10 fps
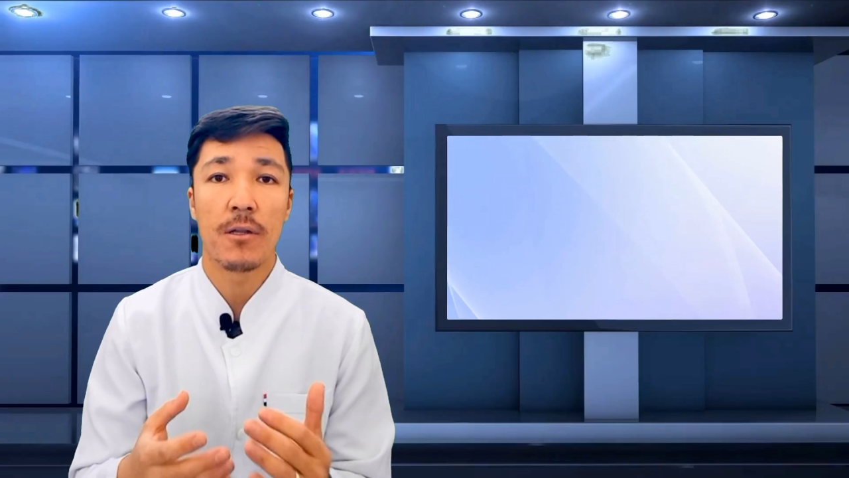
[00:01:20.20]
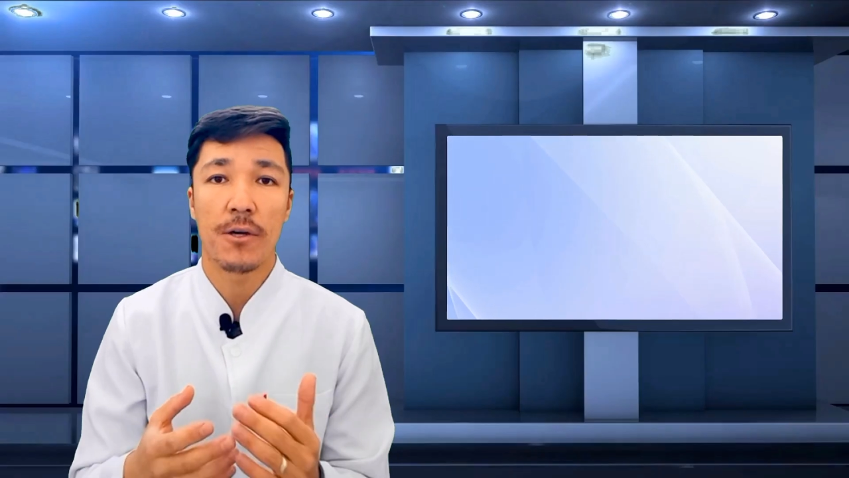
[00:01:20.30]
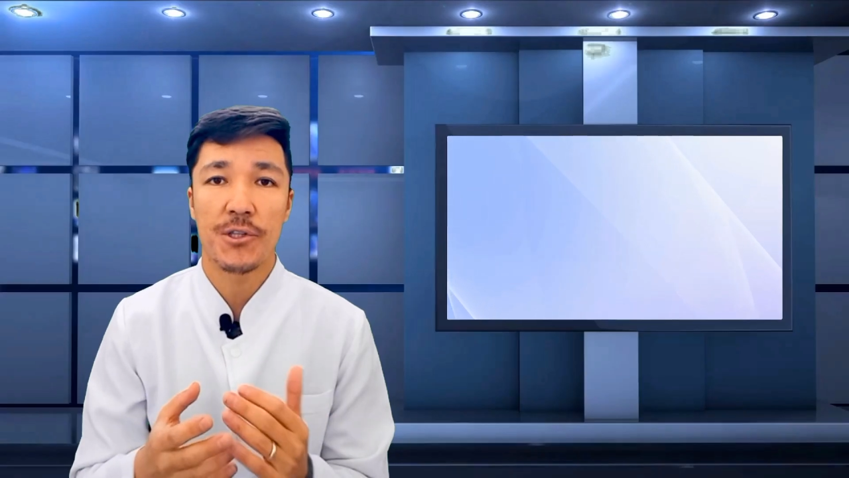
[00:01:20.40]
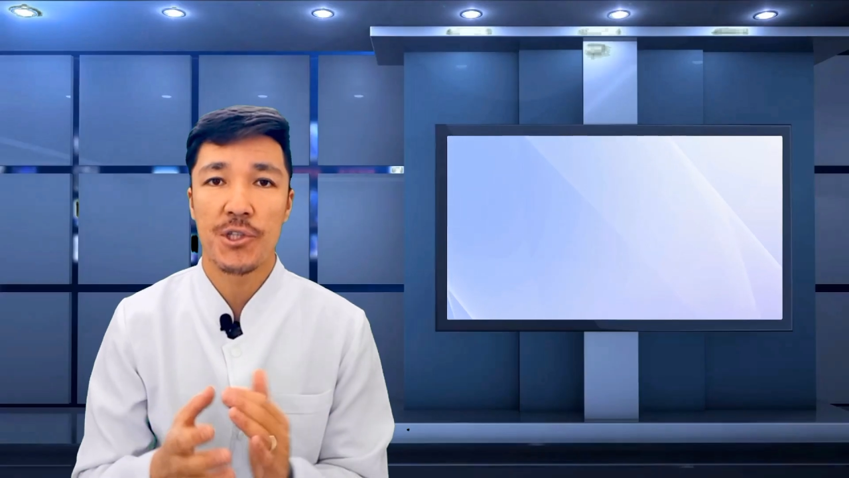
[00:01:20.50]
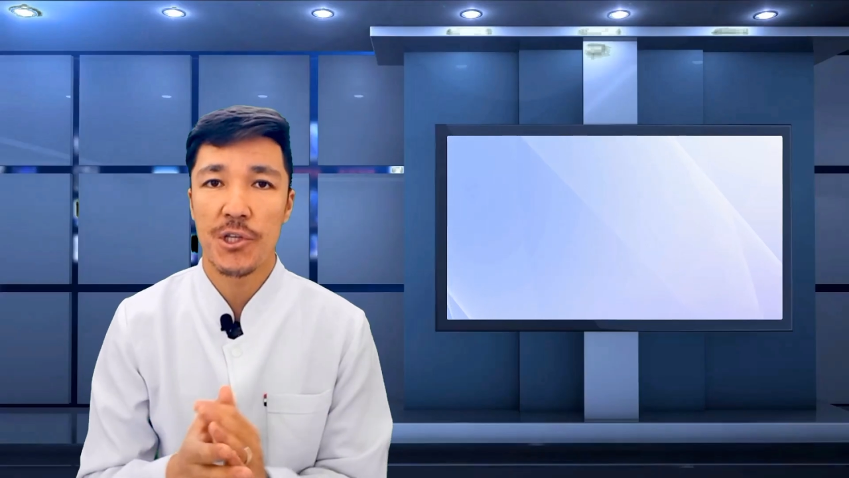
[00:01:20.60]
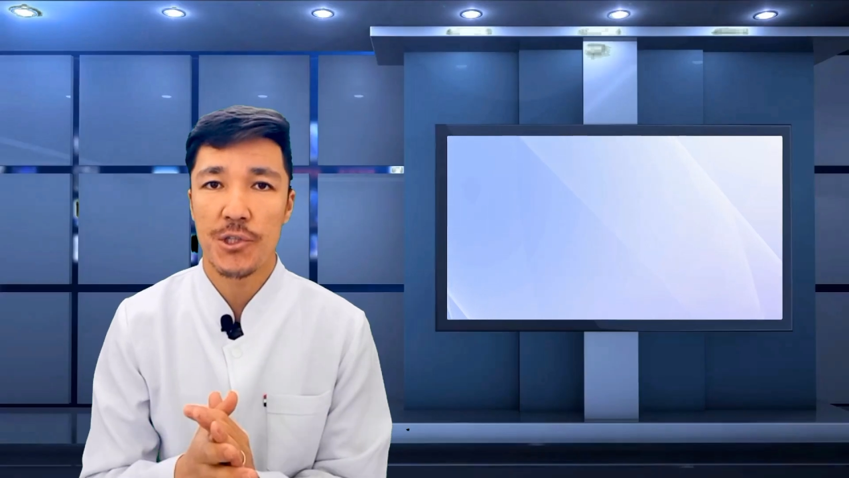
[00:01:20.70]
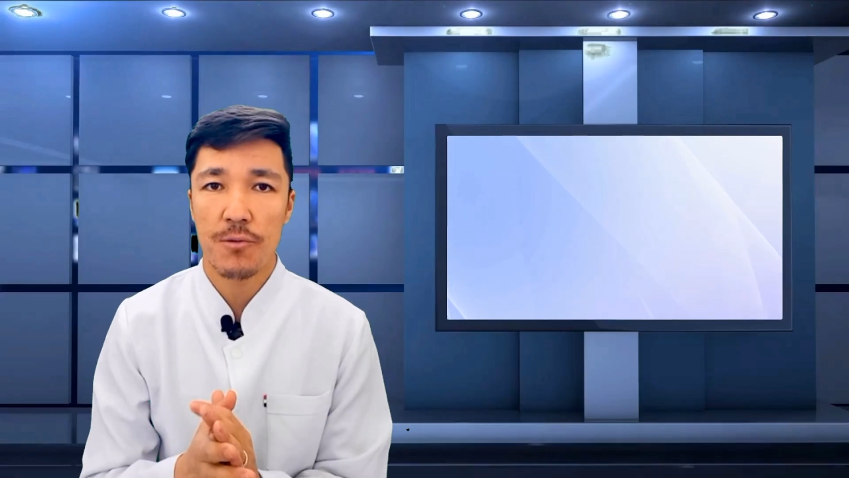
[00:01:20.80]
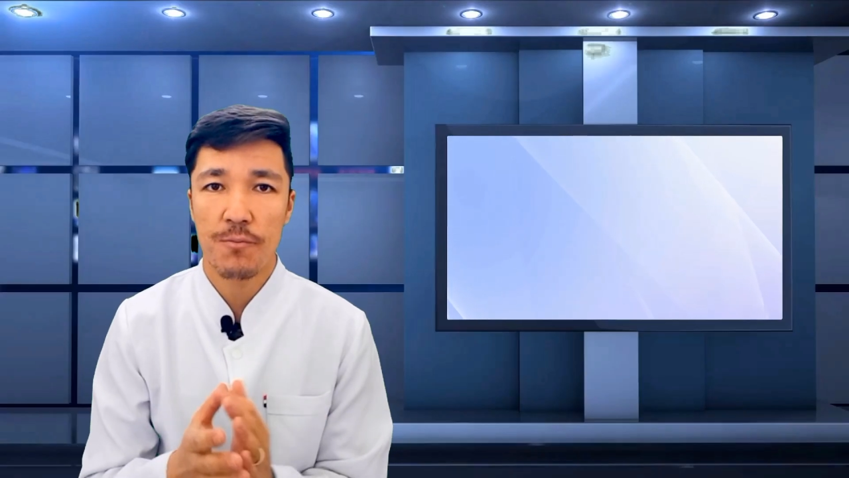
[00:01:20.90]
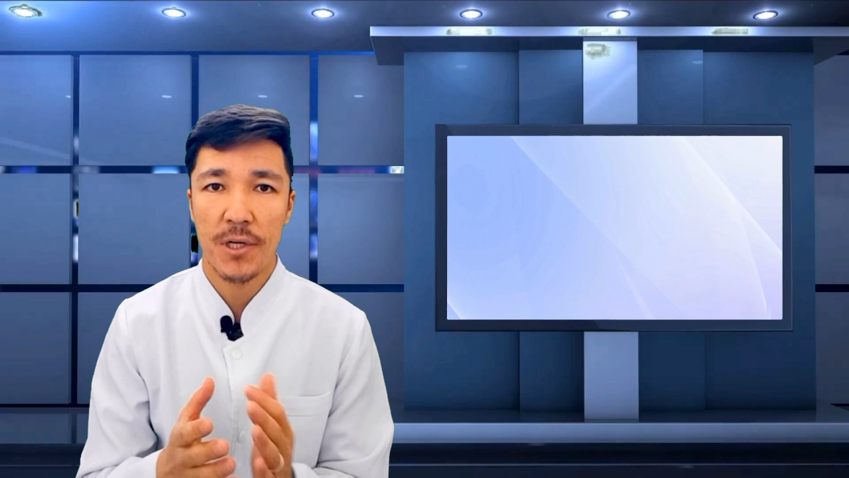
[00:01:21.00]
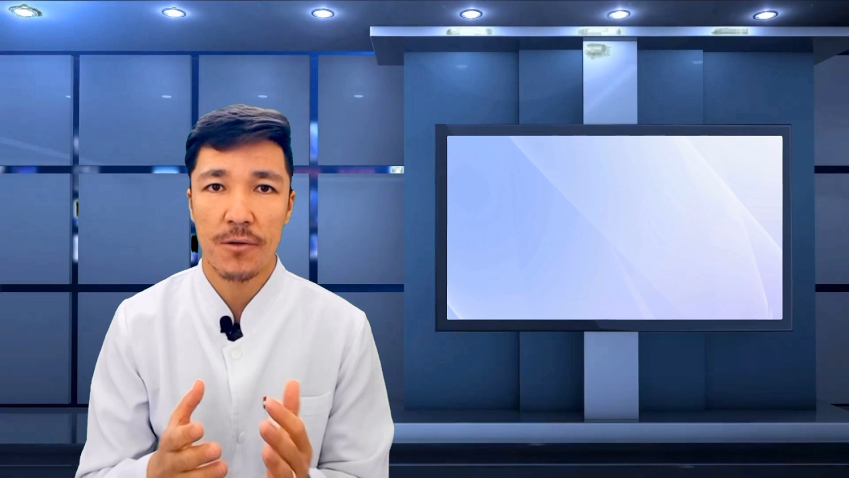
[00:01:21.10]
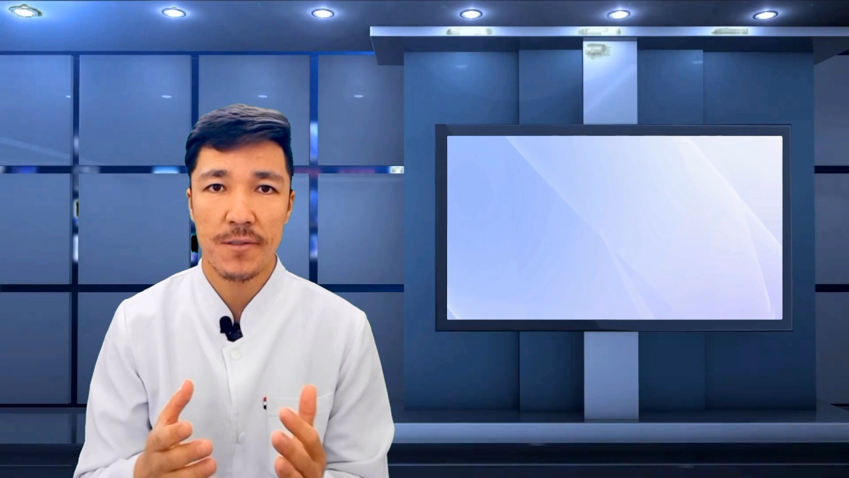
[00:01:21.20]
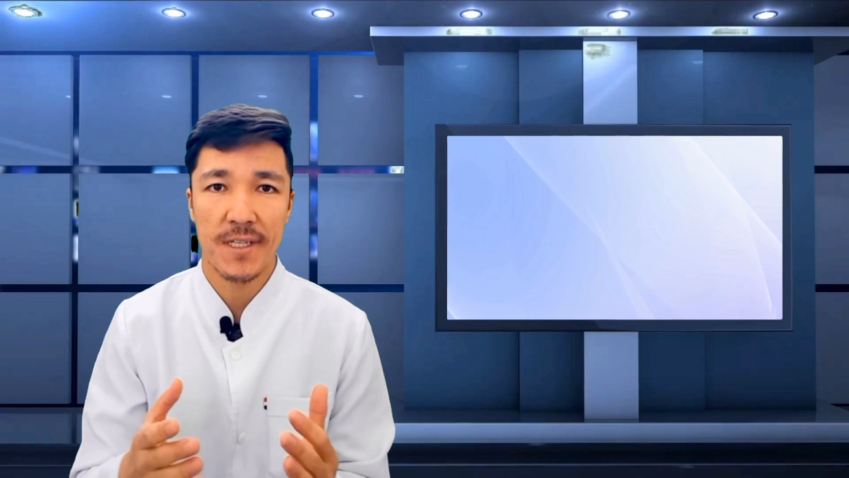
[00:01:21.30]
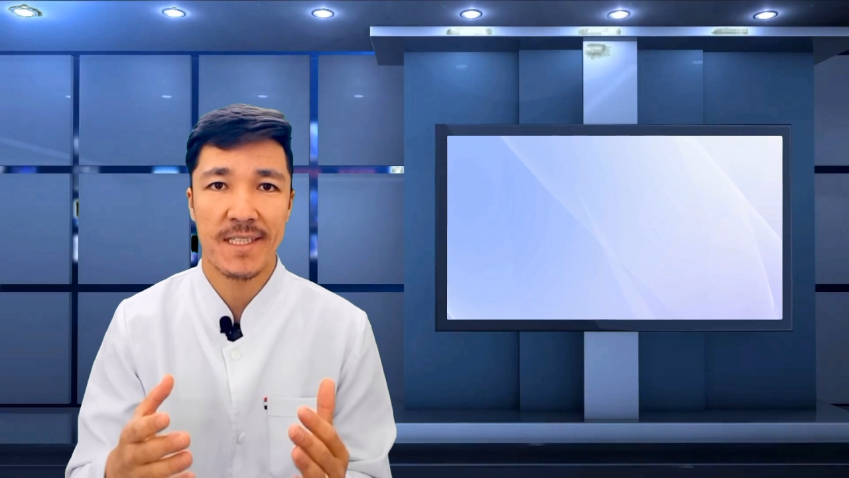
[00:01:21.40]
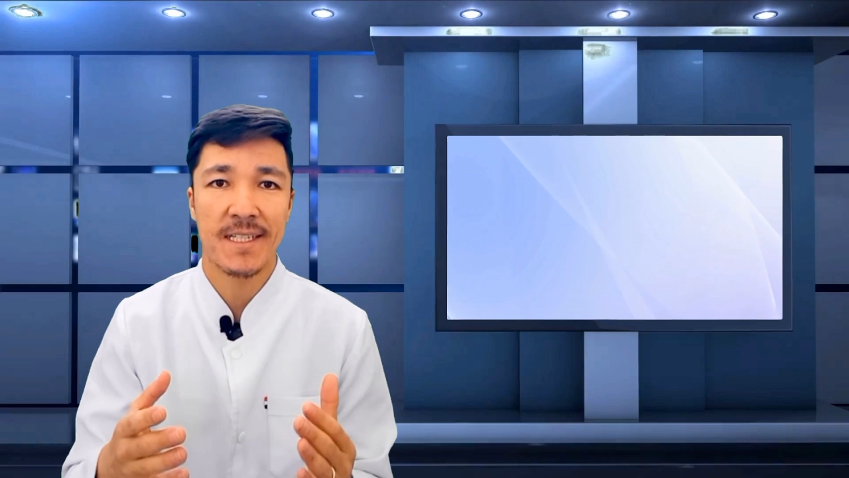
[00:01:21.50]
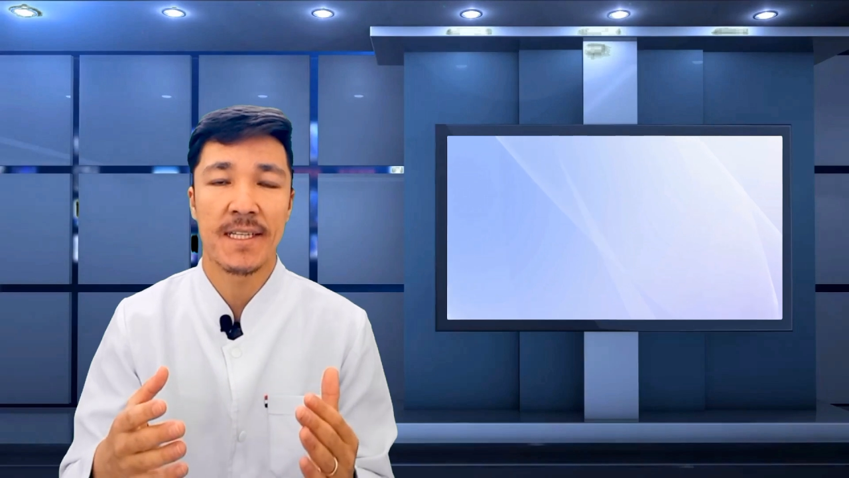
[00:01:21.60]
I like ginger
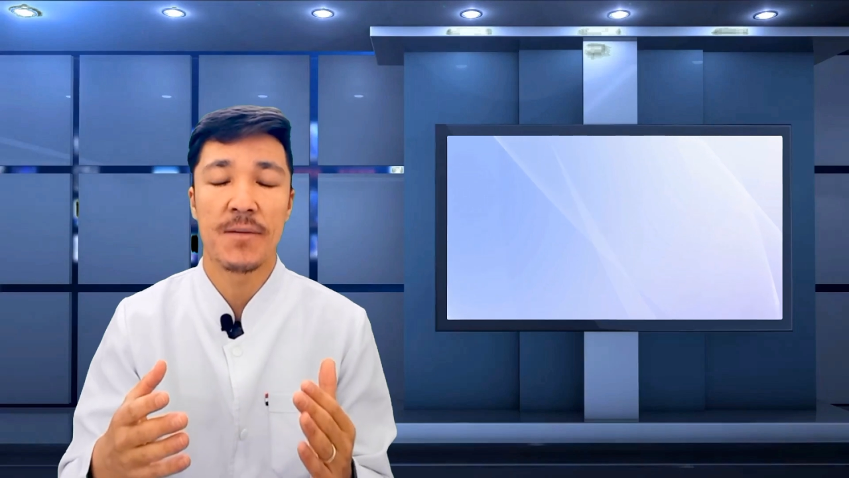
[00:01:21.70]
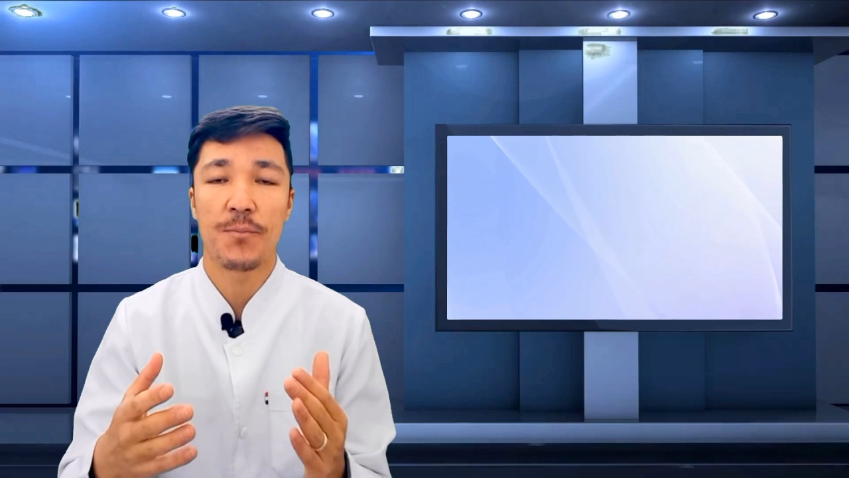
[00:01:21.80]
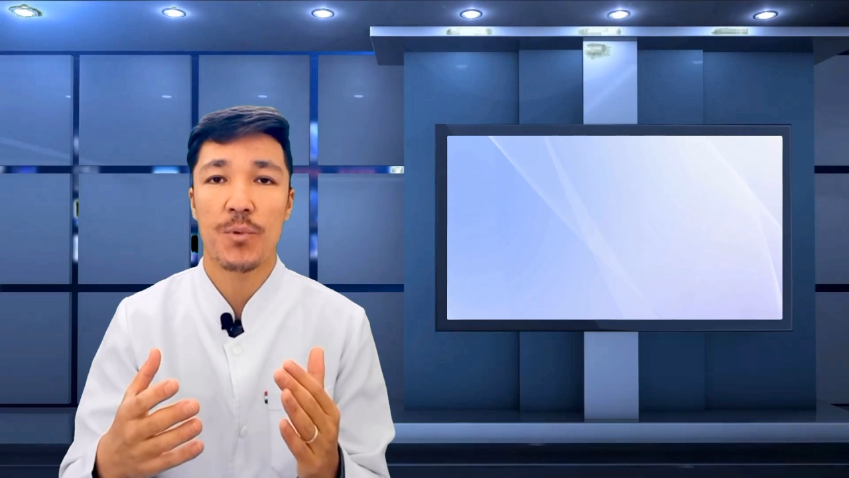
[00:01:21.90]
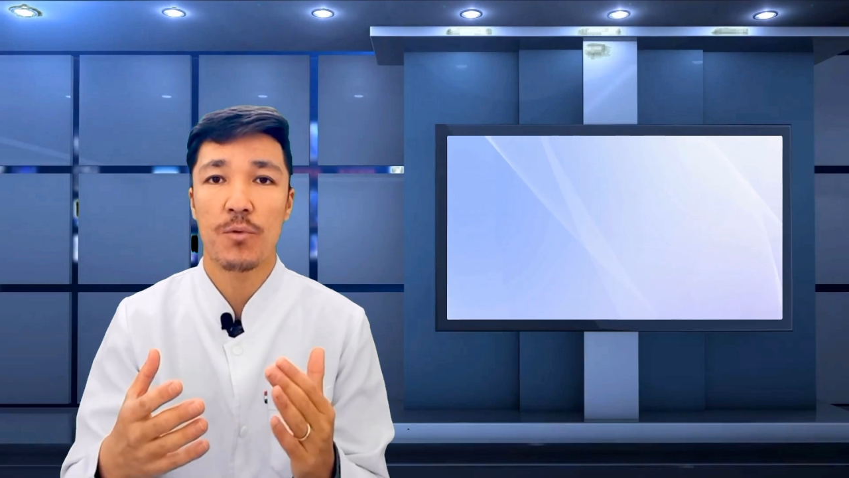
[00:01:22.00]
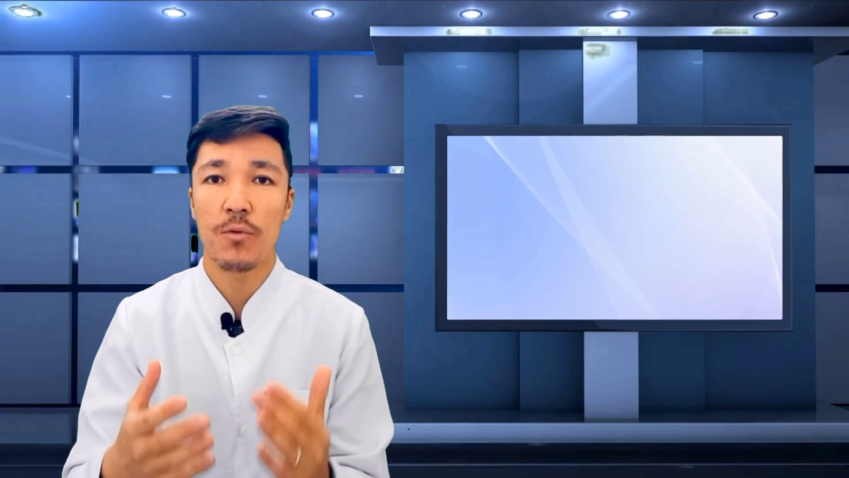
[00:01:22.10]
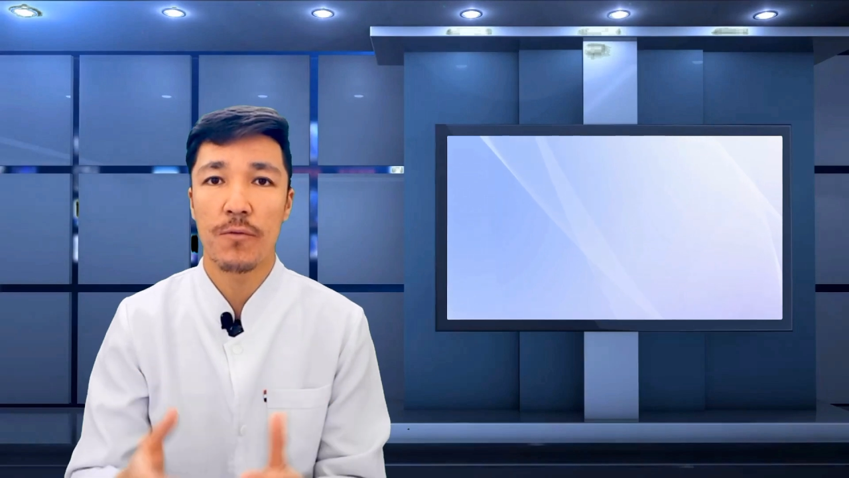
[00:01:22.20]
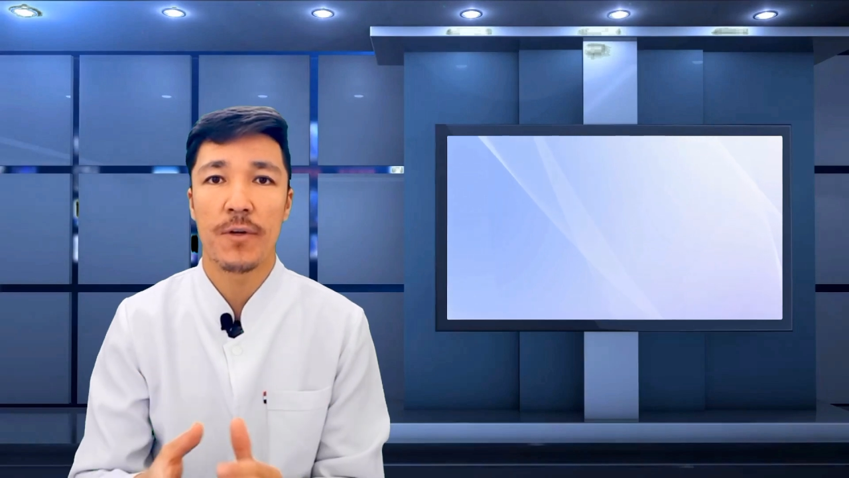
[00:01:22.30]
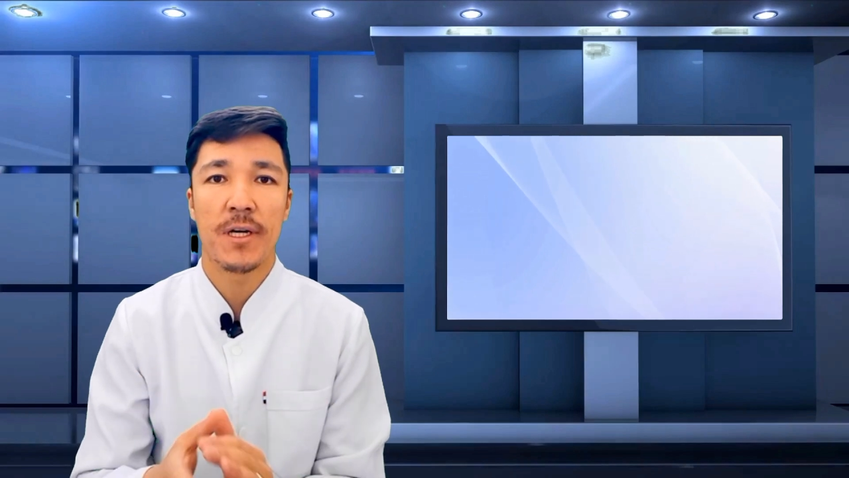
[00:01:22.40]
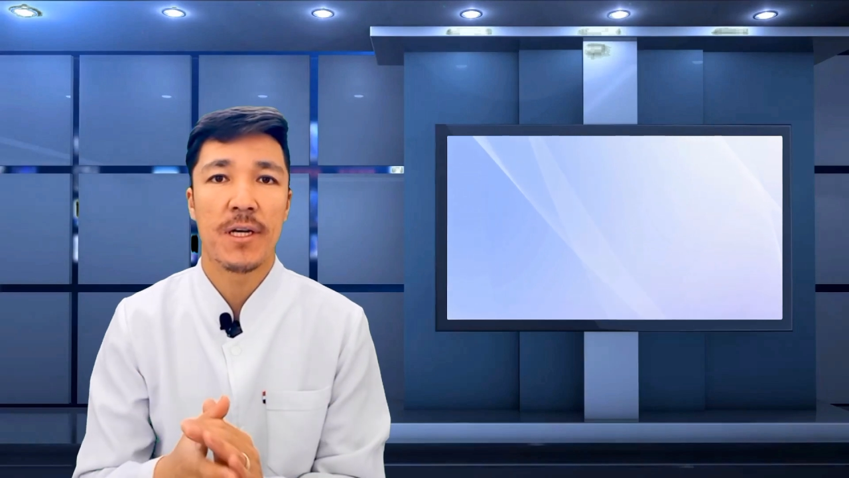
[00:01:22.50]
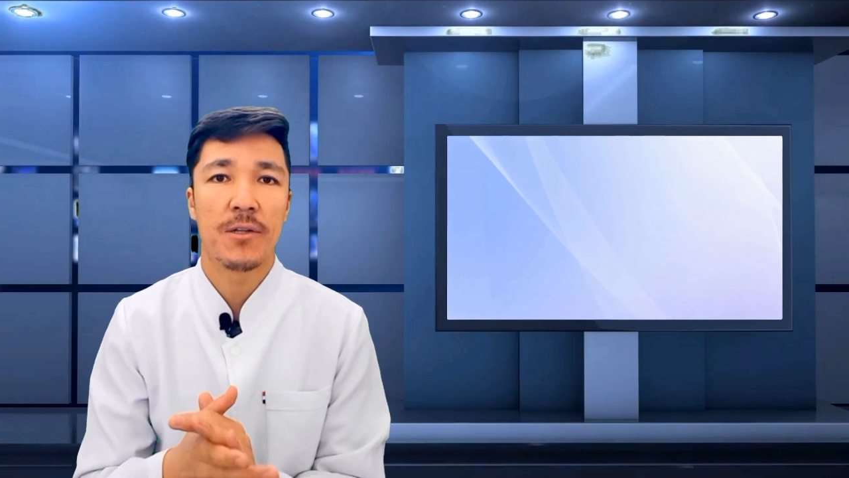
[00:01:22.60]
because it can improve